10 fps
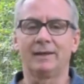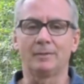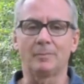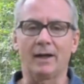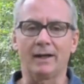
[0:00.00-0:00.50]

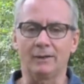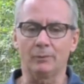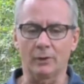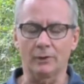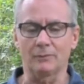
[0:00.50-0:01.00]
by
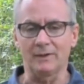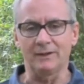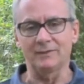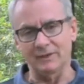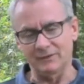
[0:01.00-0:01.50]
one of
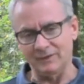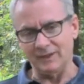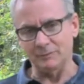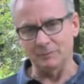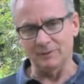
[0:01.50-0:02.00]
these
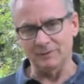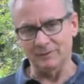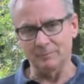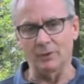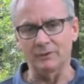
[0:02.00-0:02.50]
assessment
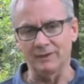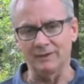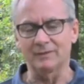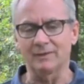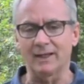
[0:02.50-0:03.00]

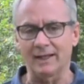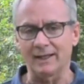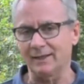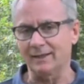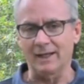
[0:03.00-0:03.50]
bodies like
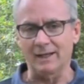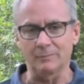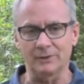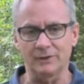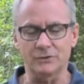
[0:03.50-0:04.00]

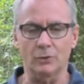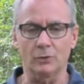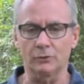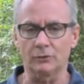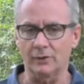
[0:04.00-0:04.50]
Cambridge
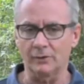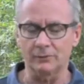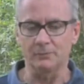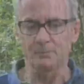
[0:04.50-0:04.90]
or TOEFL.